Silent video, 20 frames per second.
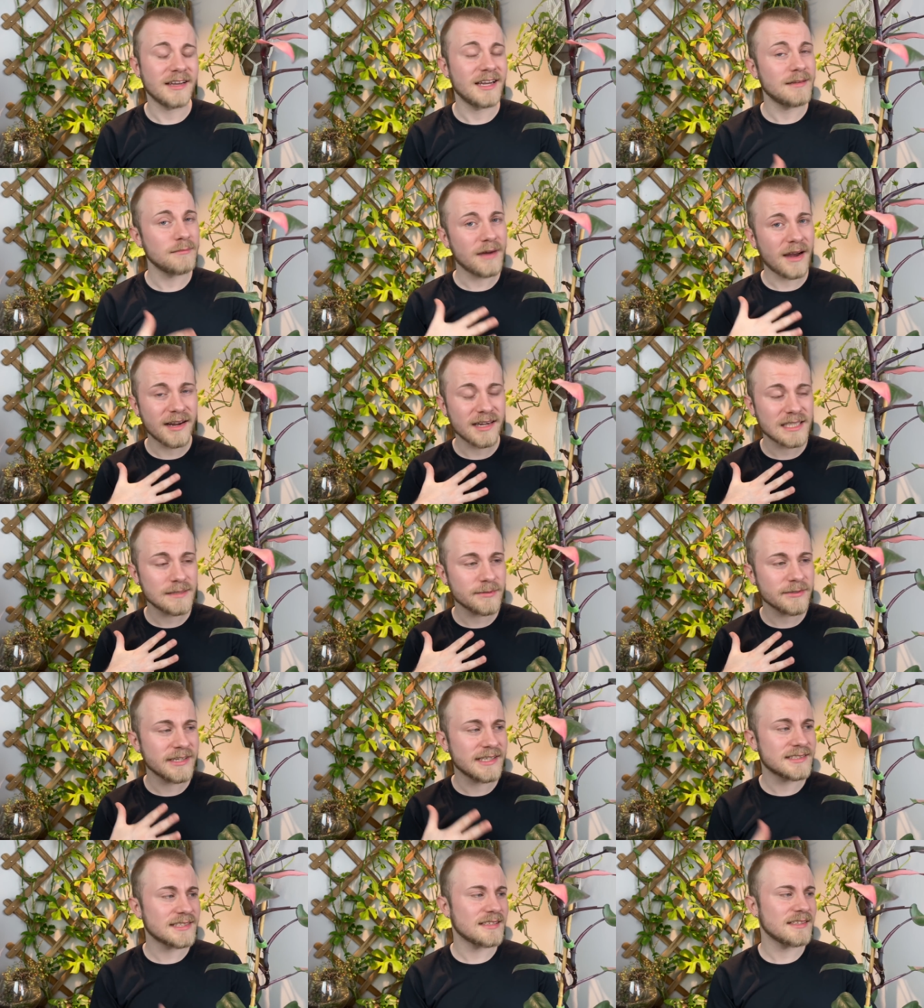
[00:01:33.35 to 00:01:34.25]
In my
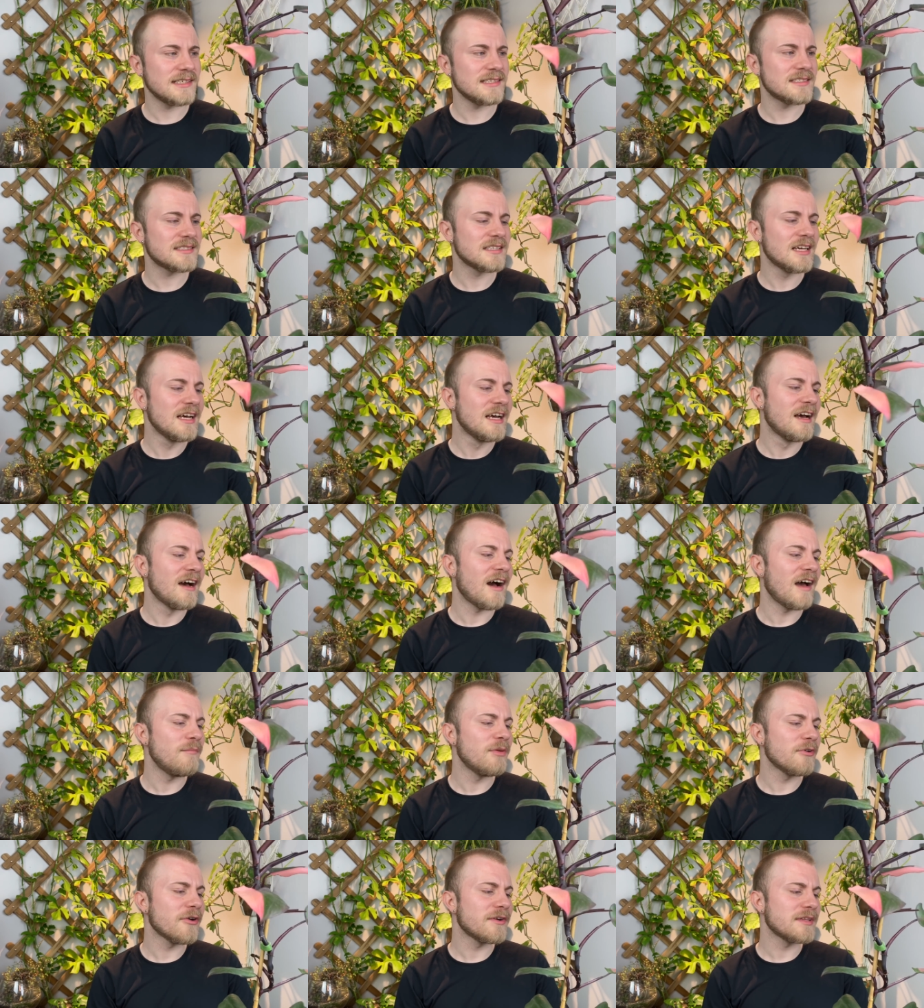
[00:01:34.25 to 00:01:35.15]
experience, at least,
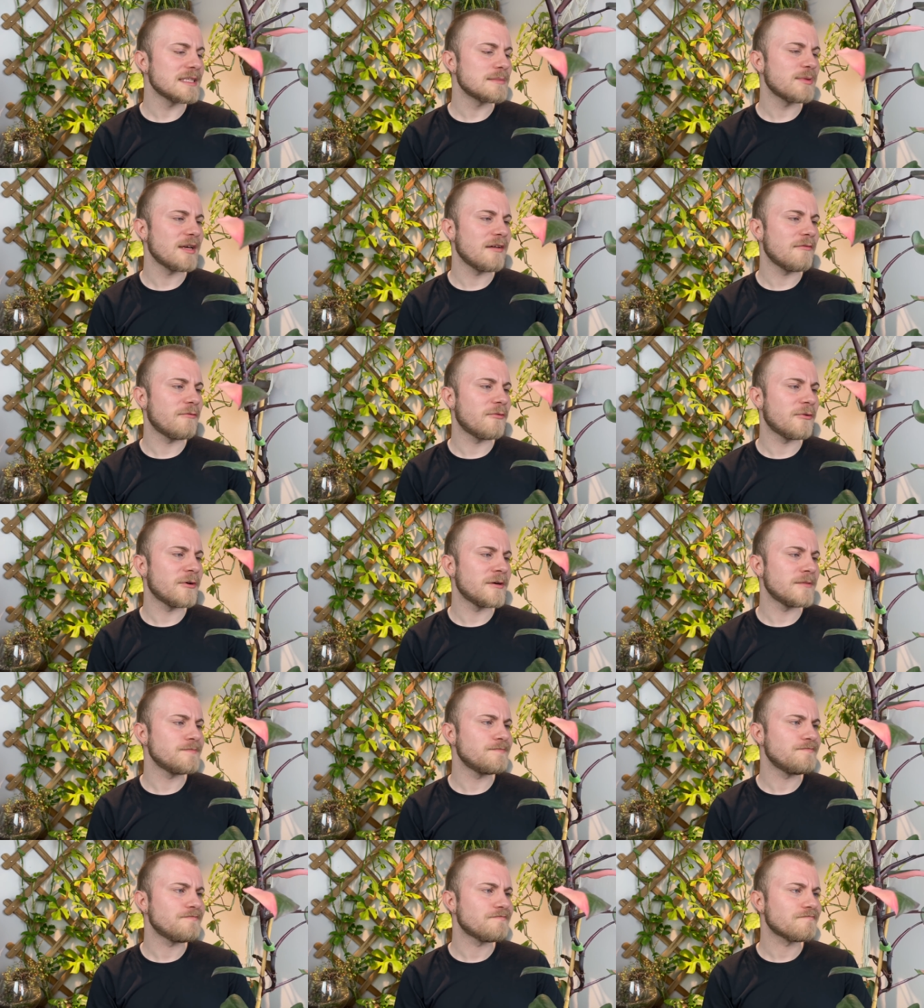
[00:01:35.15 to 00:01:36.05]
I've been growing this plant
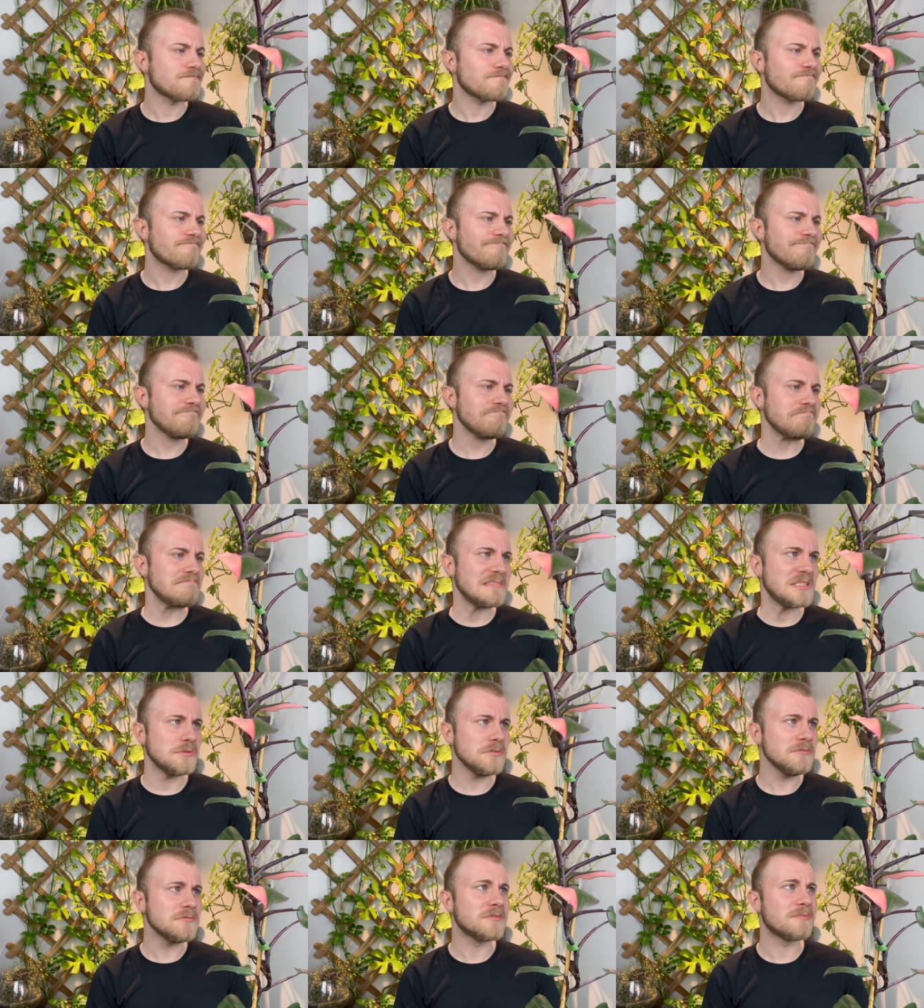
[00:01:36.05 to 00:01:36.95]
for
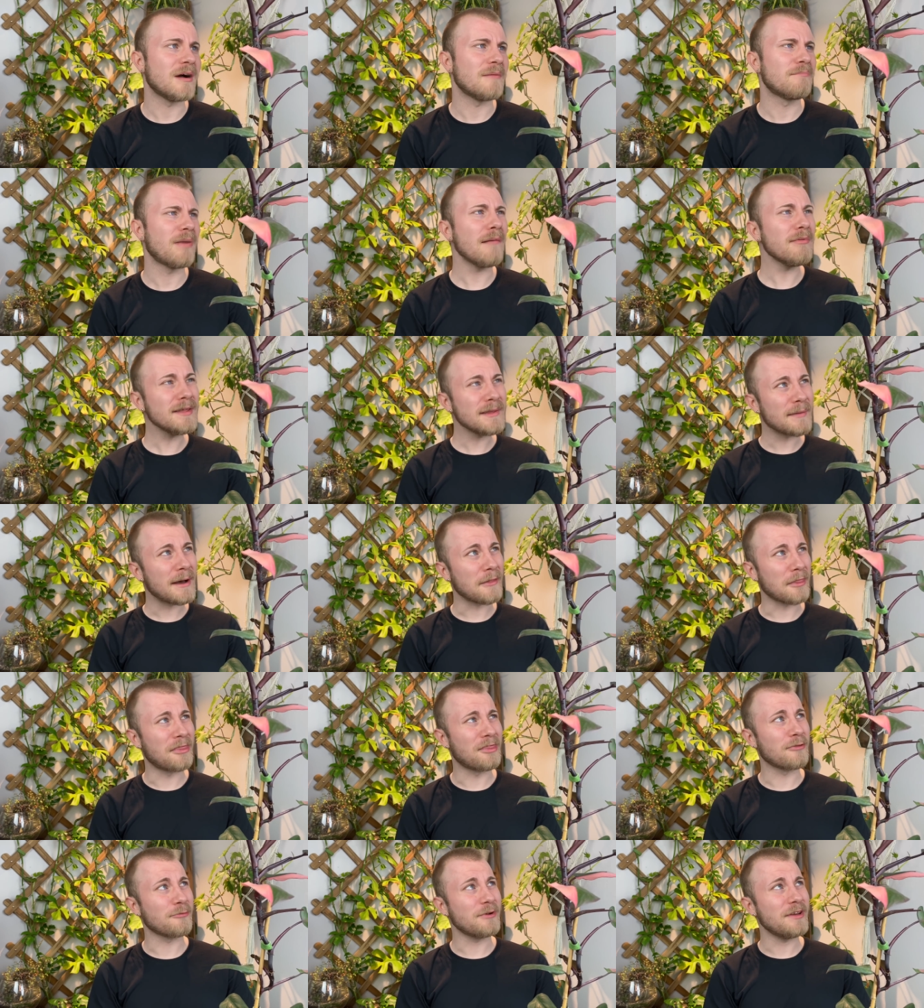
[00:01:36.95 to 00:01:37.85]
ooh, probably
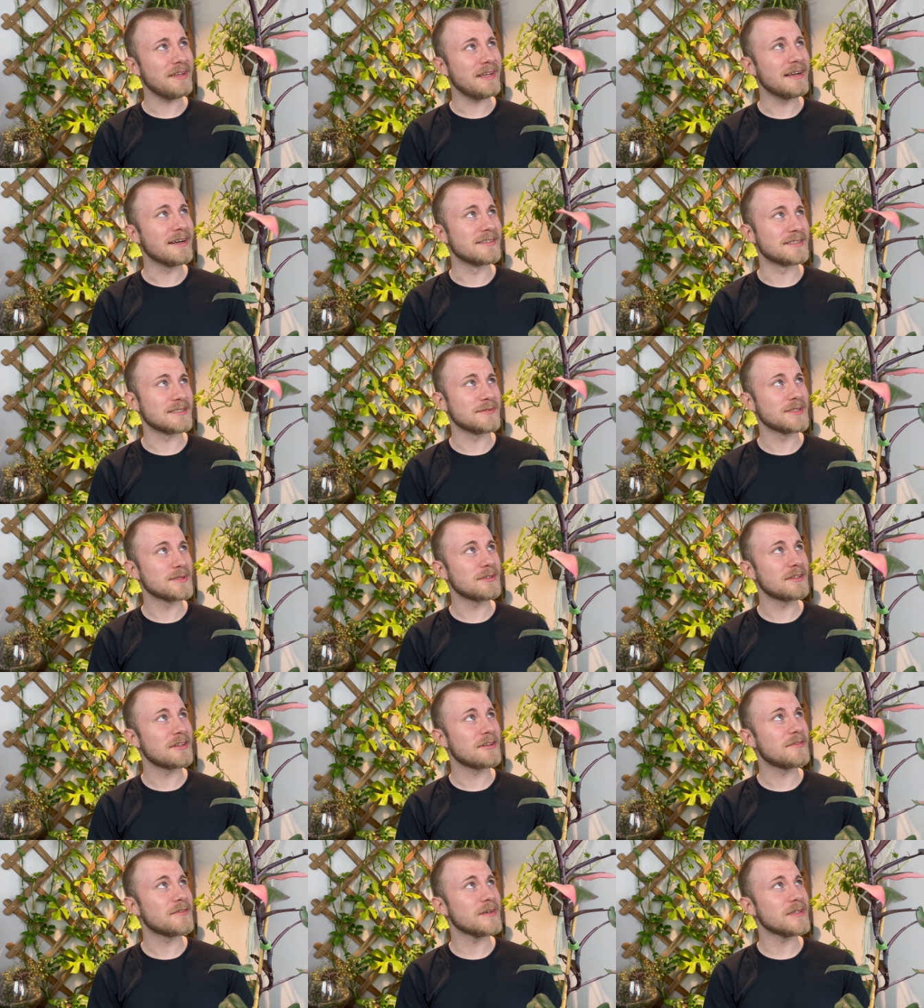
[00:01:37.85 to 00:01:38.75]
about three years. It was
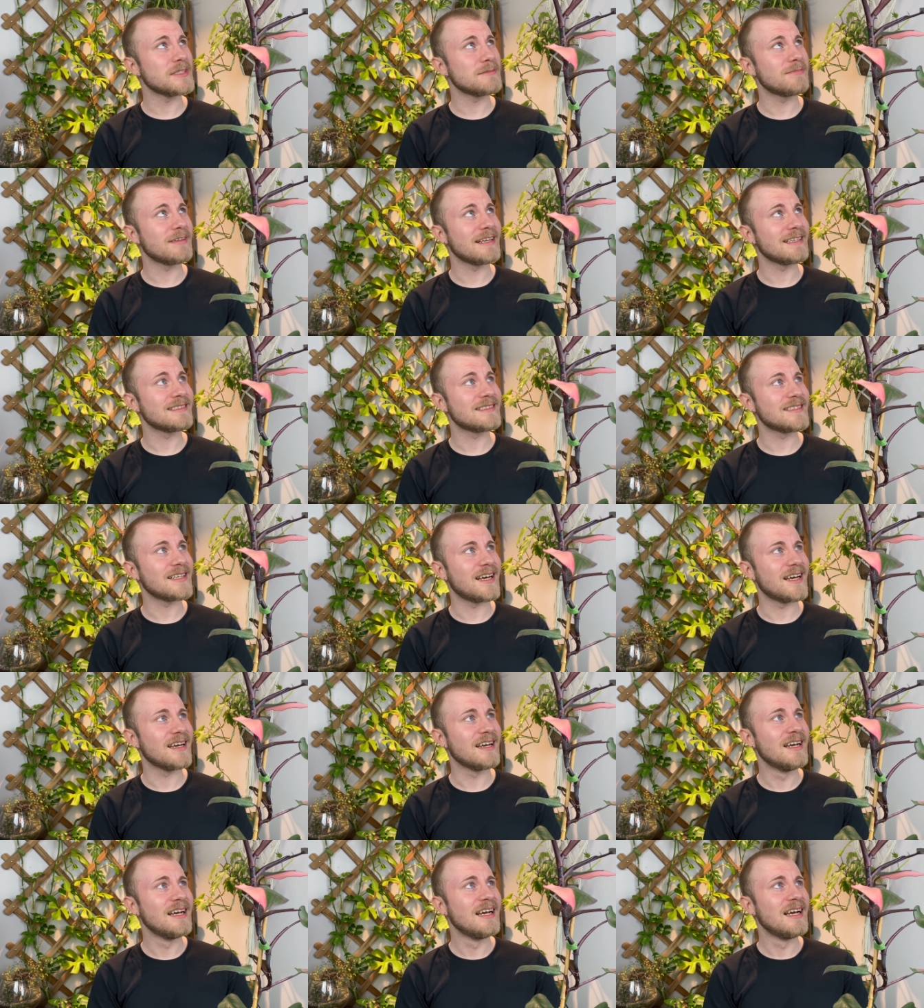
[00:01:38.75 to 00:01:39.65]
one of the first plants that